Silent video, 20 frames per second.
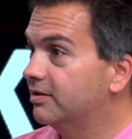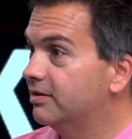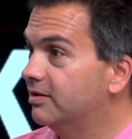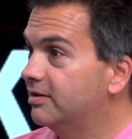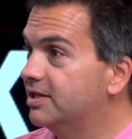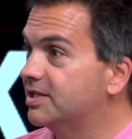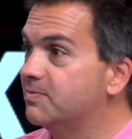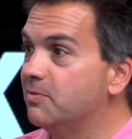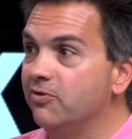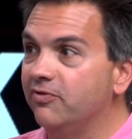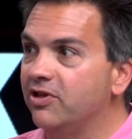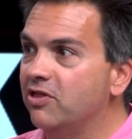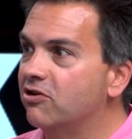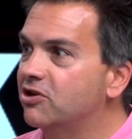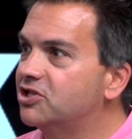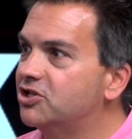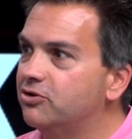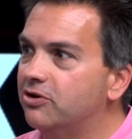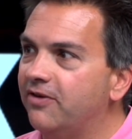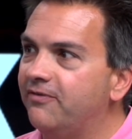It does. This movie
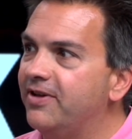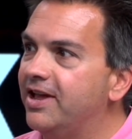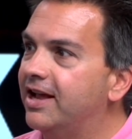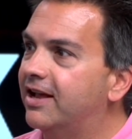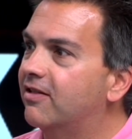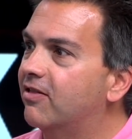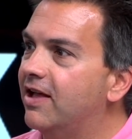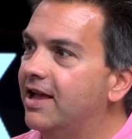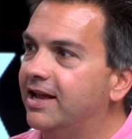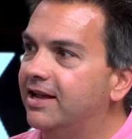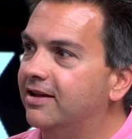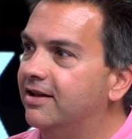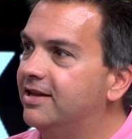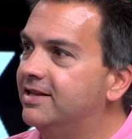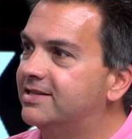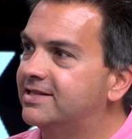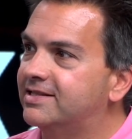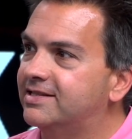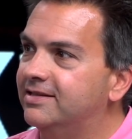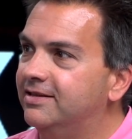looks it's terrific. a fun trailer. Like,
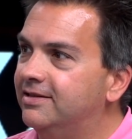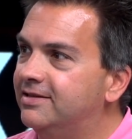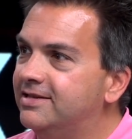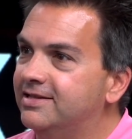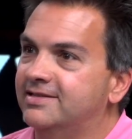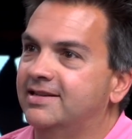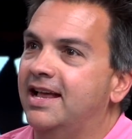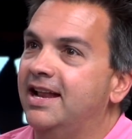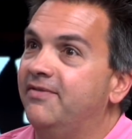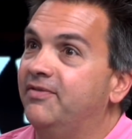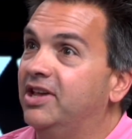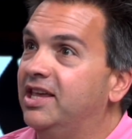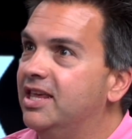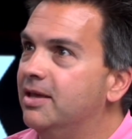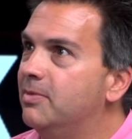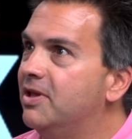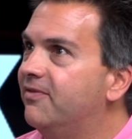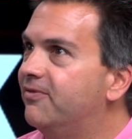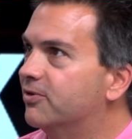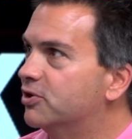it's it's kind of a
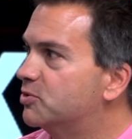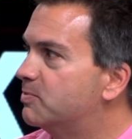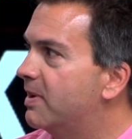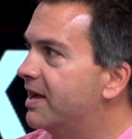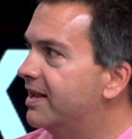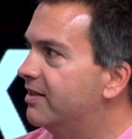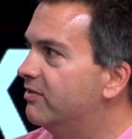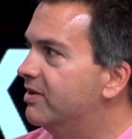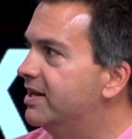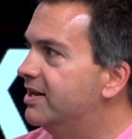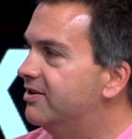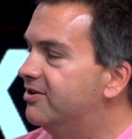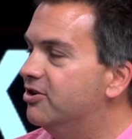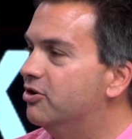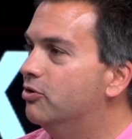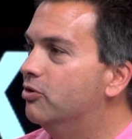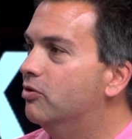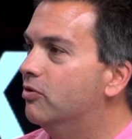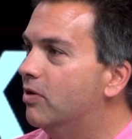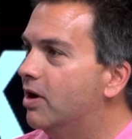gimme for Spike Lee to
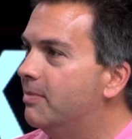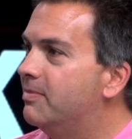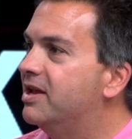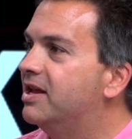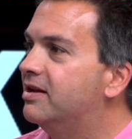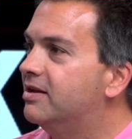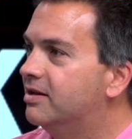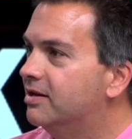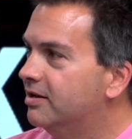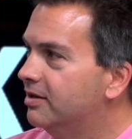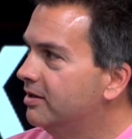do. It, I mean,